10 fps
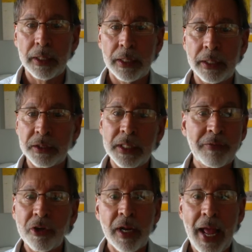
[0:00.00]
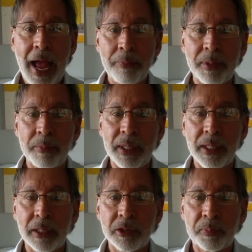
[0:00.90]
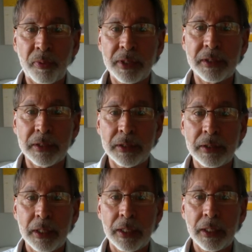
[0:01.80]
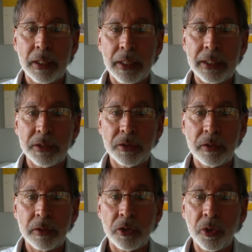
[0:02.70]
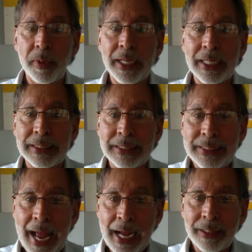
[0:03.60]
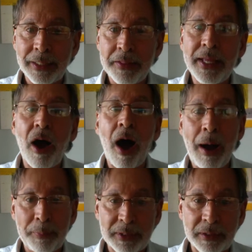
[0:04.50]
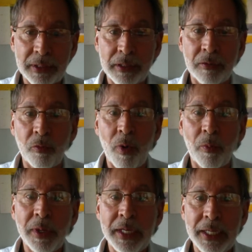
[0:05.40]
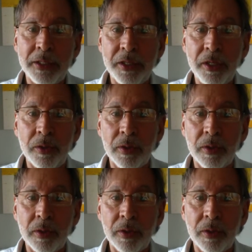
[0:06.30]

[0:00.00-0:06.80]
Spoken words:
it's never going to happen because prison is doing exactly the opposite of what we need to do.